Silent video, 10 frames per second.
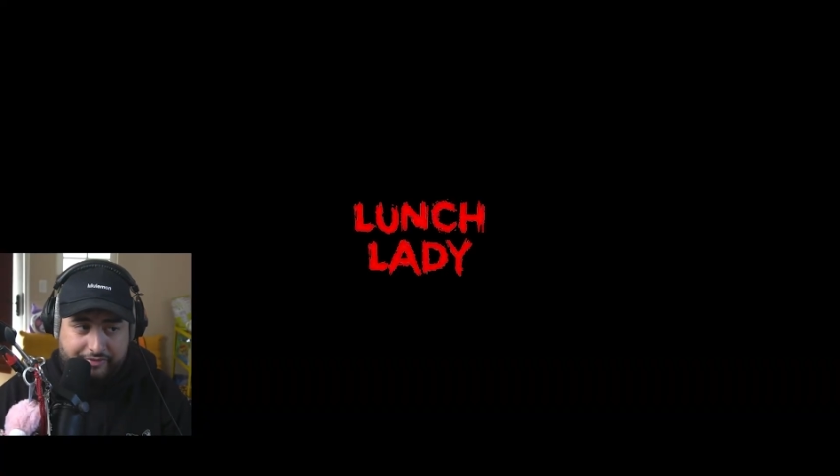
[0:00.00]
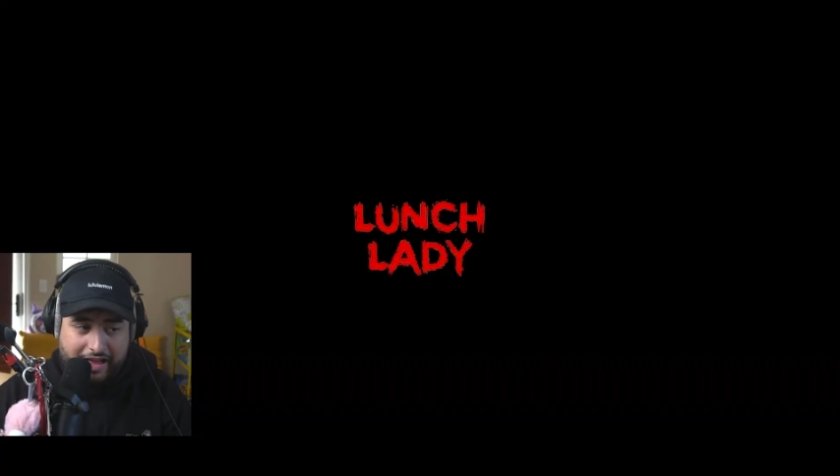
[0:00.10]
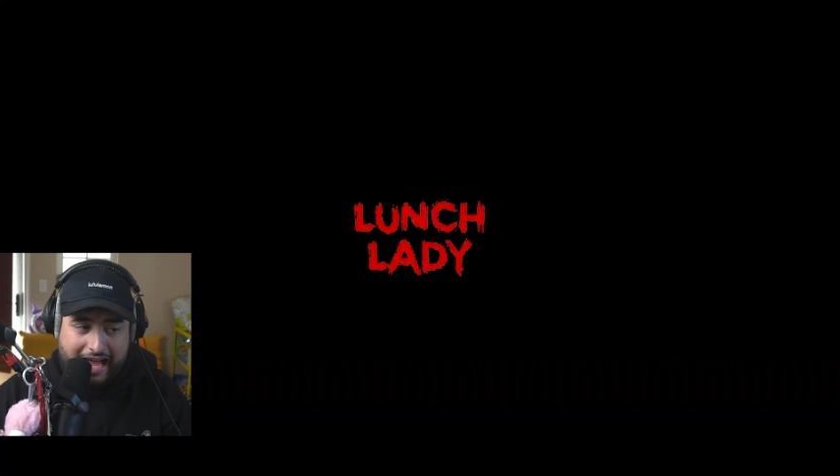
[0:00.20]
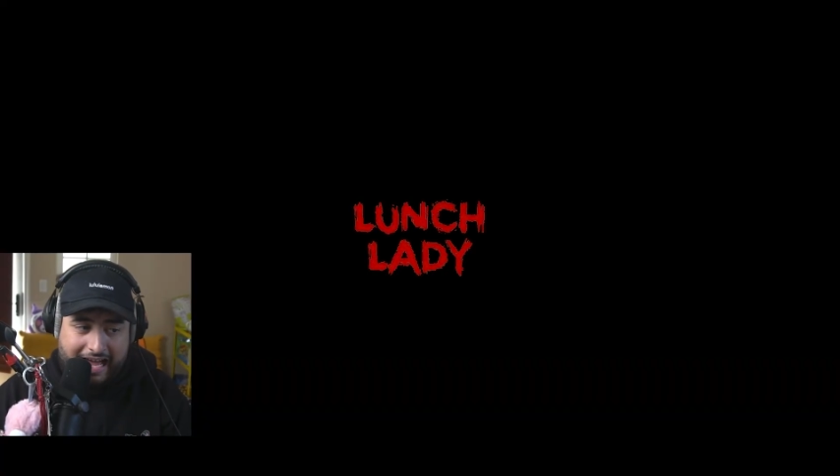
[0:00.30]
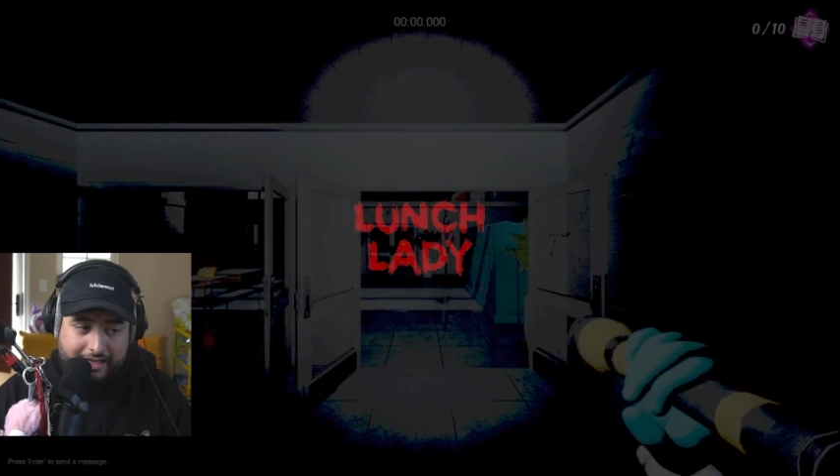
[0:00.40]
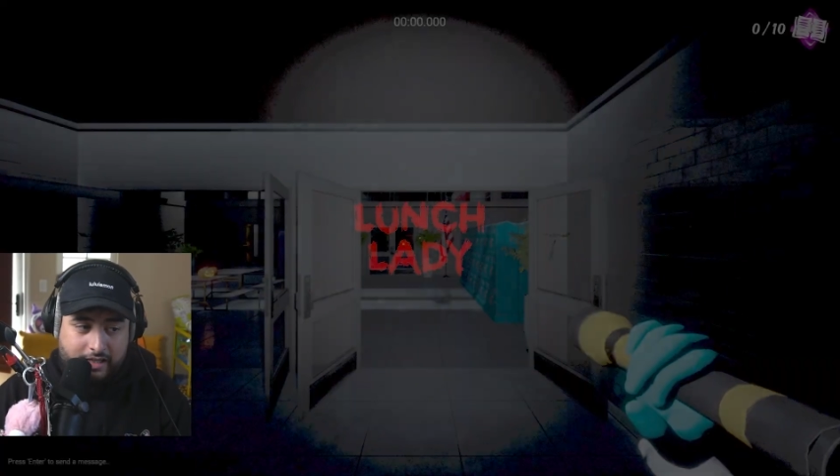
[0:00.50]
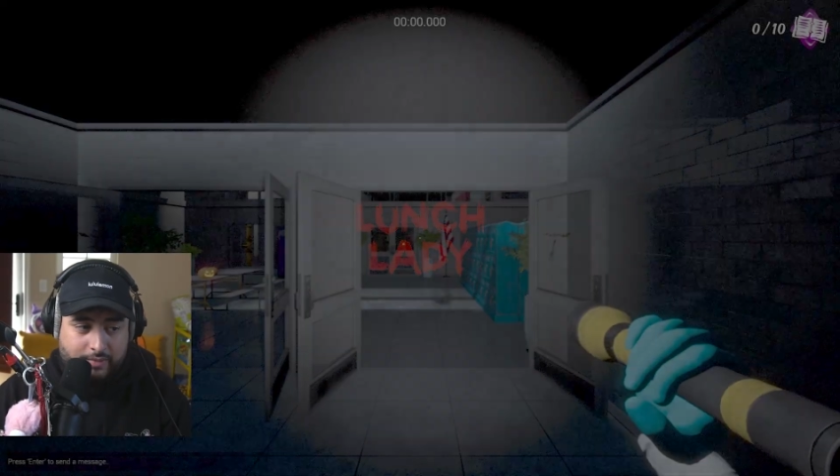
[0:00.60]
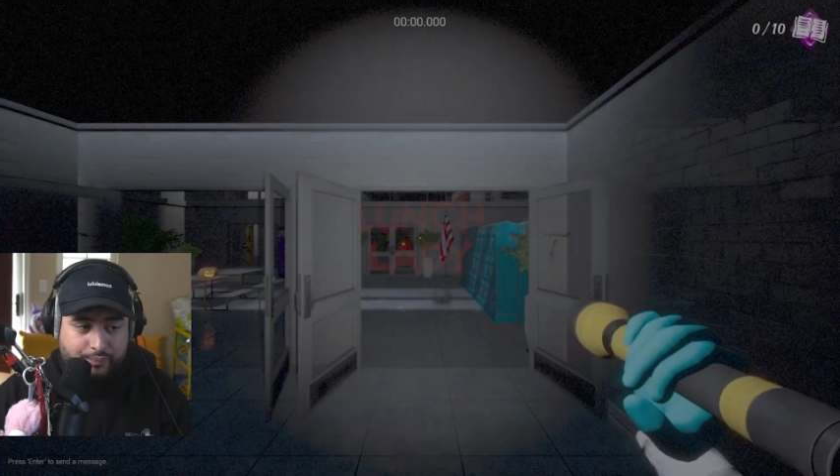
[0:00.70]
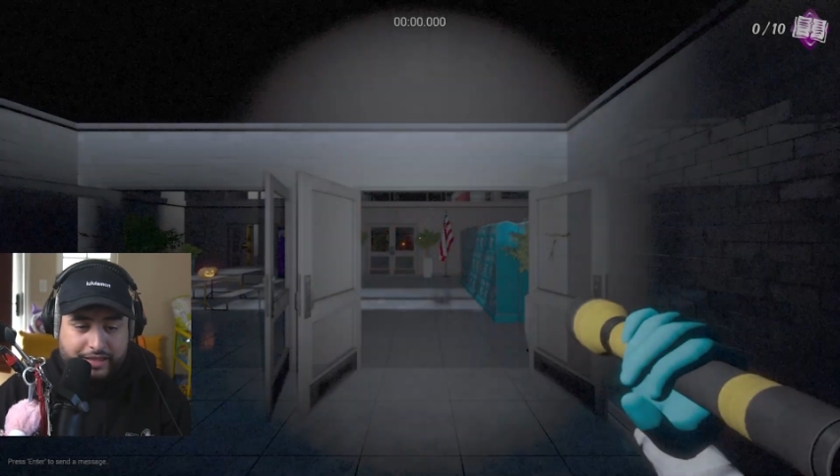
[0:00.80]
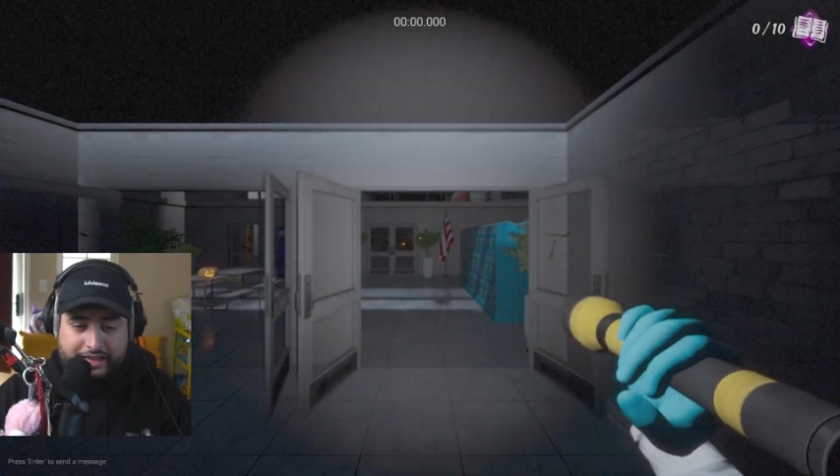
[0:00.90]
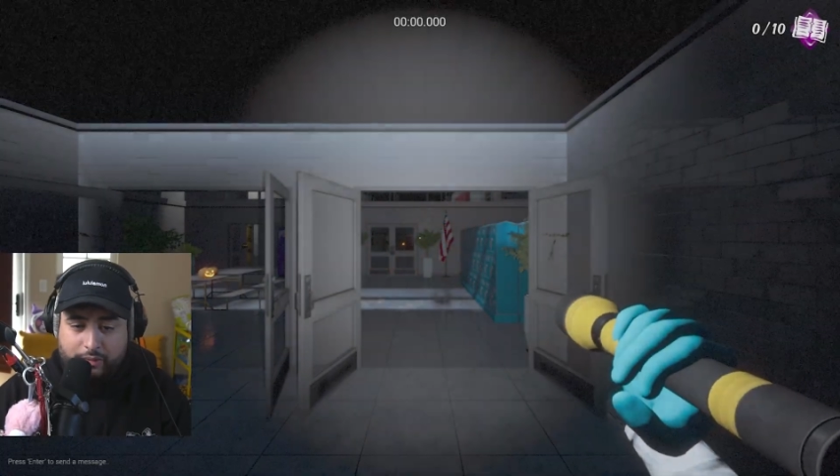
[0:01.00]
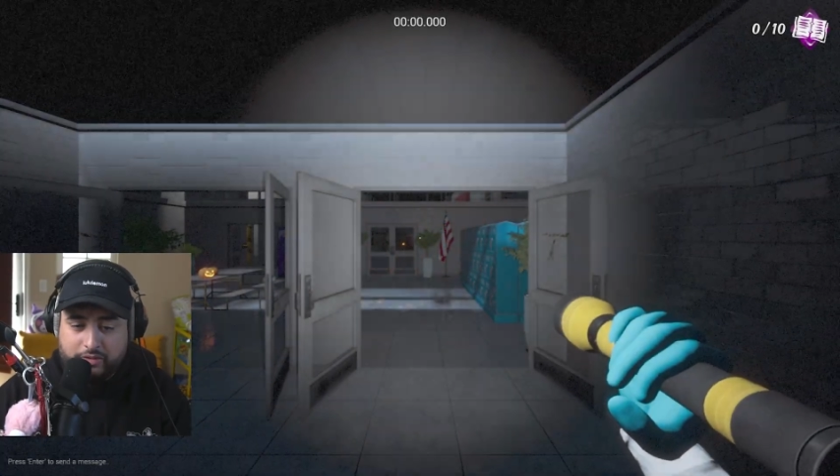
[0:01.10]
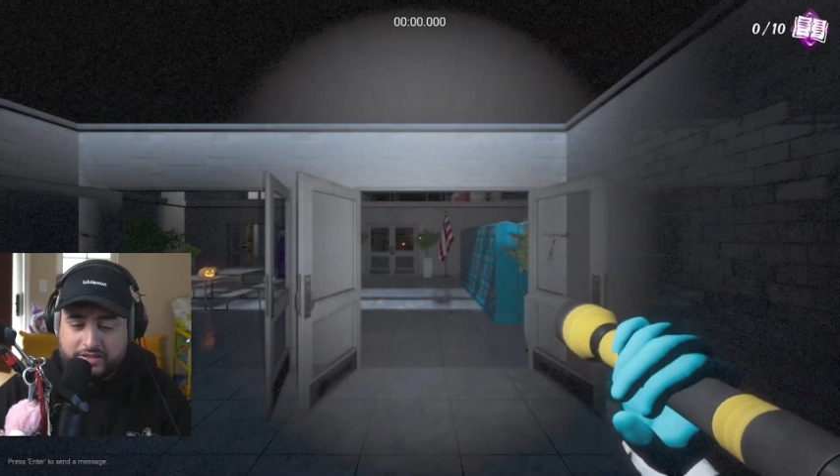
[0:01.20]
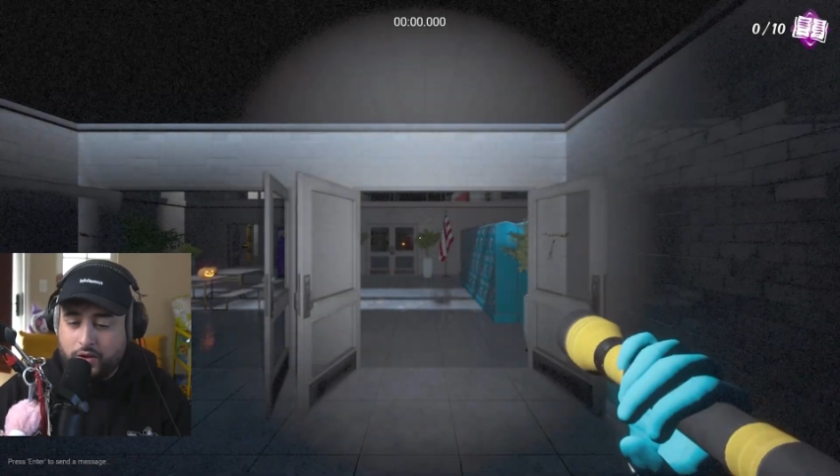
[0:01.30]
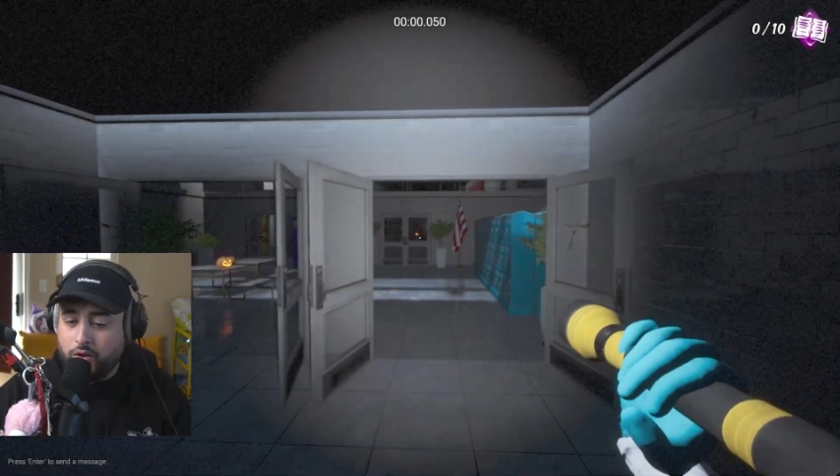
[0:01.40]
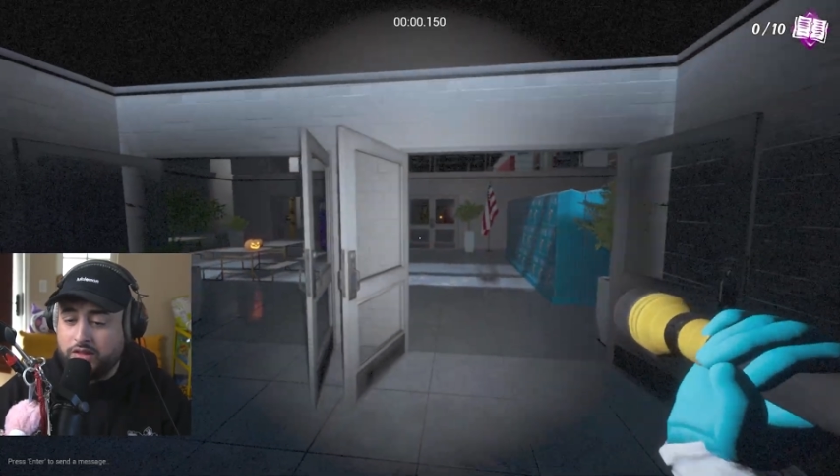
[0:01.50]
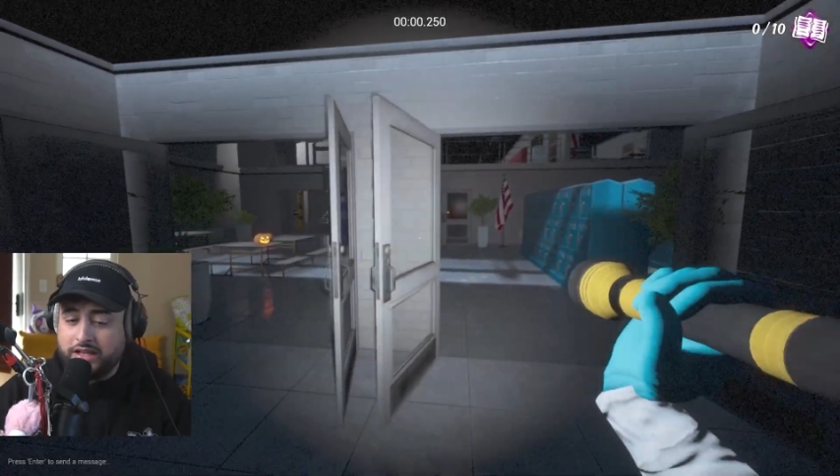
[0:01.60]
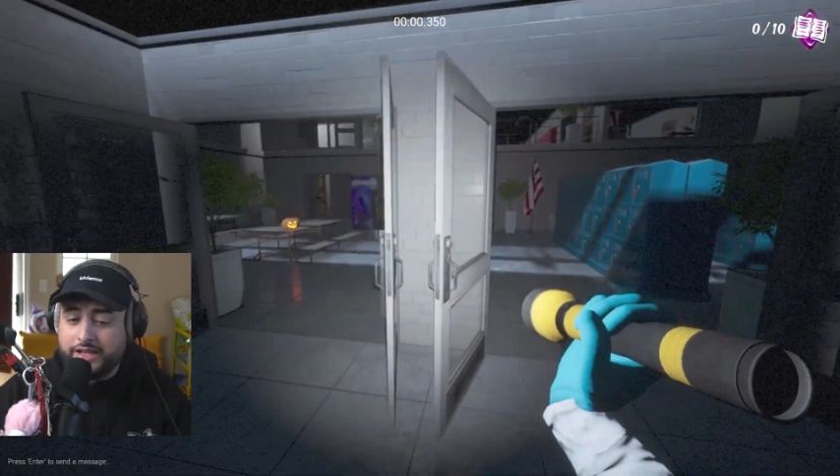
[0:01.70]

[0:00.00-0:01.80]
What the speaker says: had, and that was only